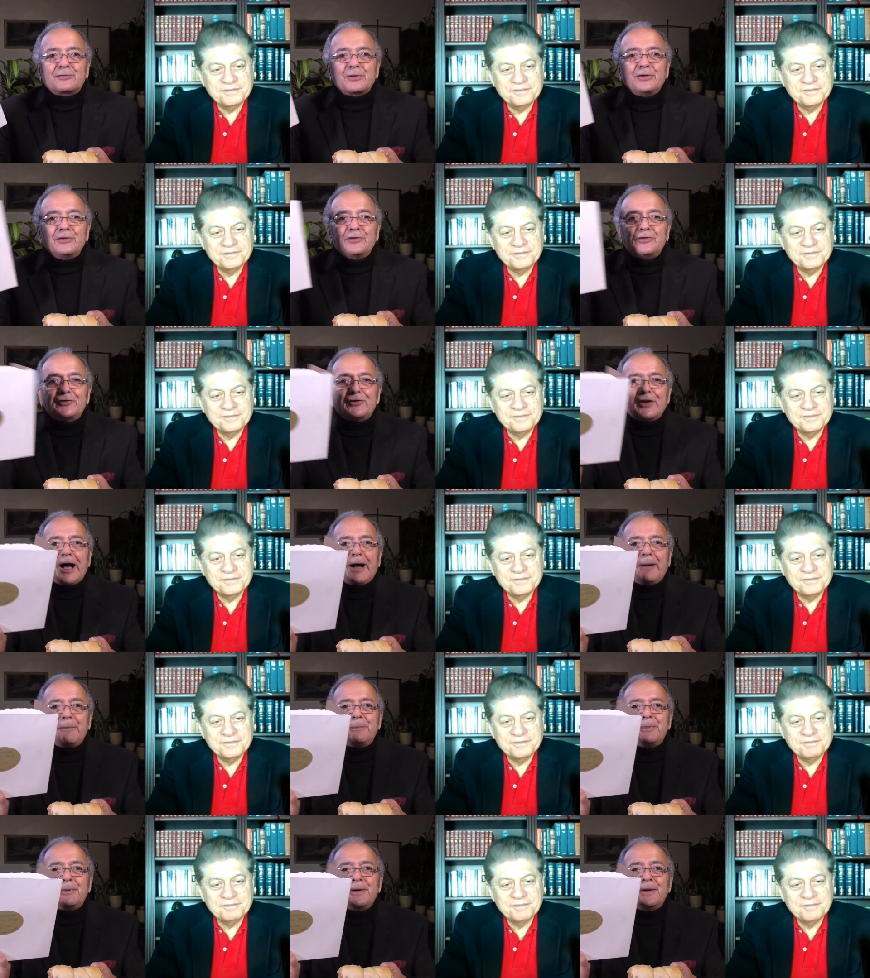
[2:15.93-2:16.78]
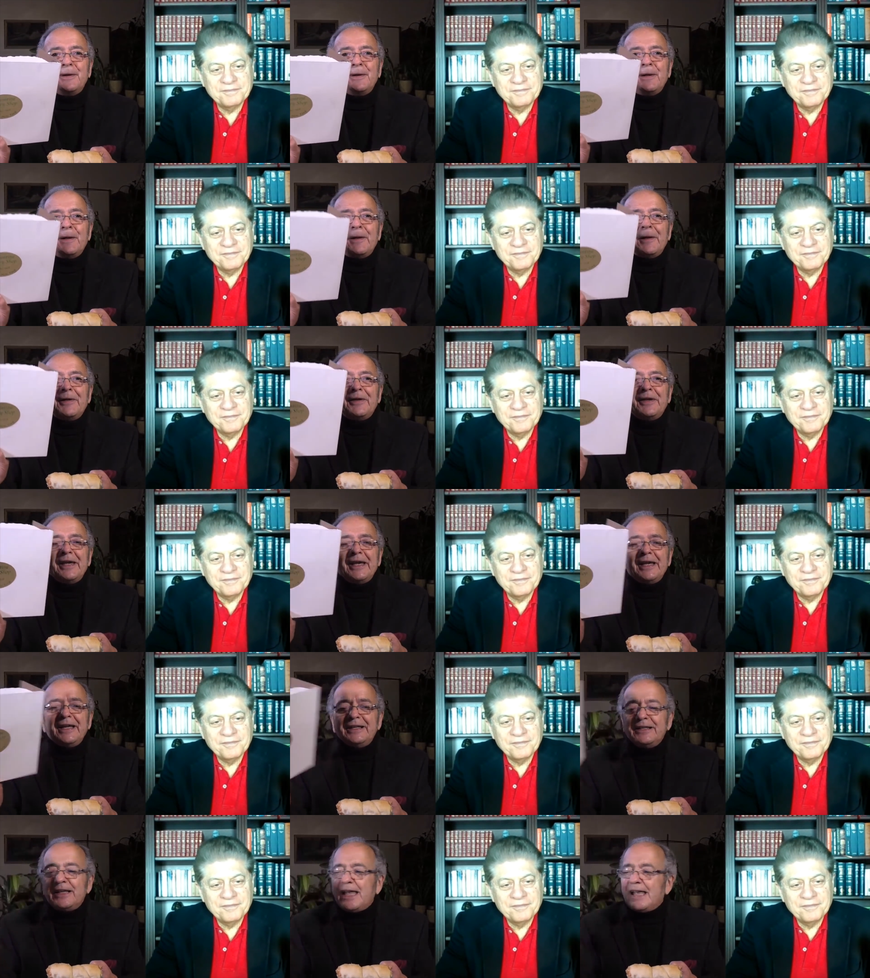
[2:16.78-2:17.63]
Speaker 1: Shop
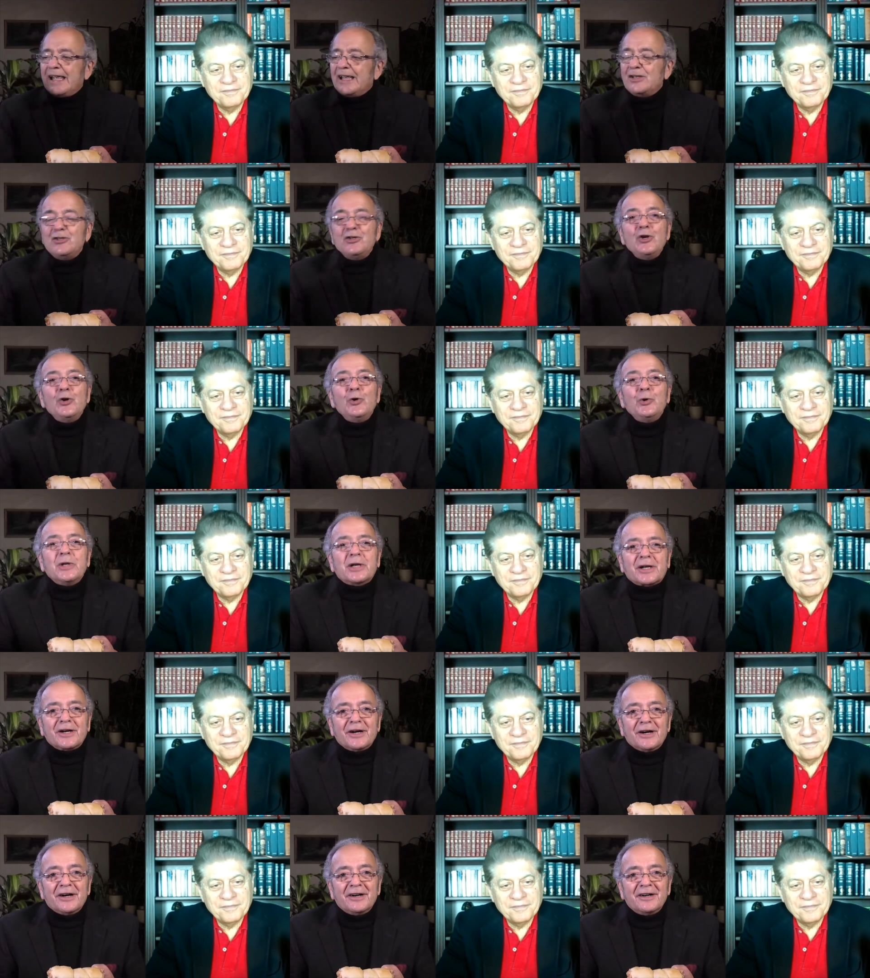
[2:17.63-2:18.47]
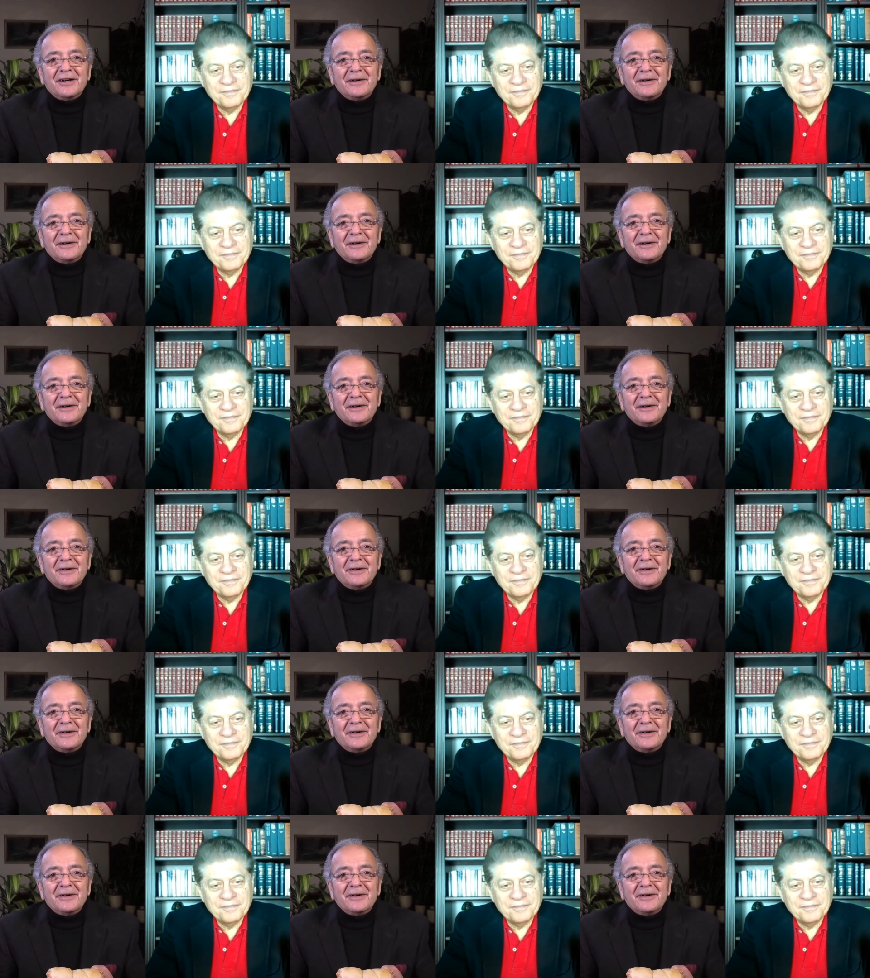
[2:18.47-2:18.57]
in, in Utica.